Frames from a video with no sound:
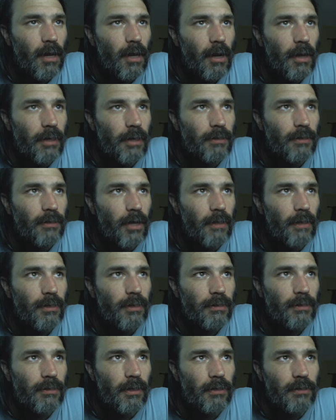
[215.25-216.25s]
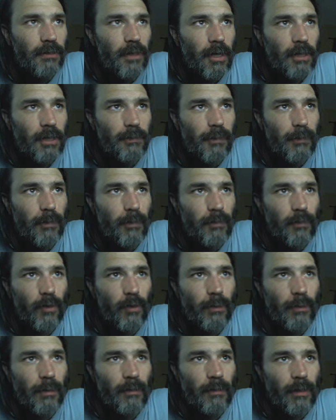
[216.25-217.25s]
it's obvious the stock's been
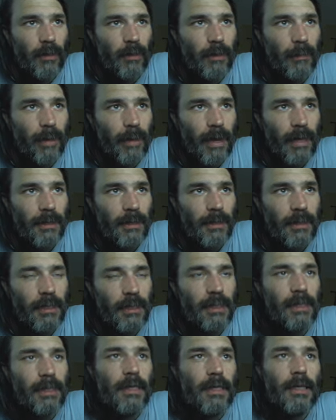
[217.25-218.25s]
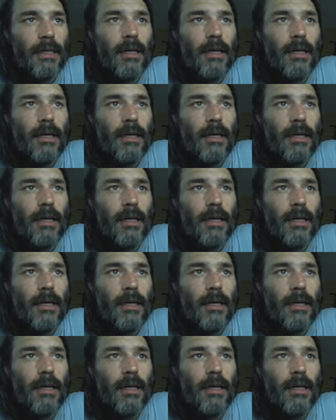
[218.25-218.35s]
performing very badly,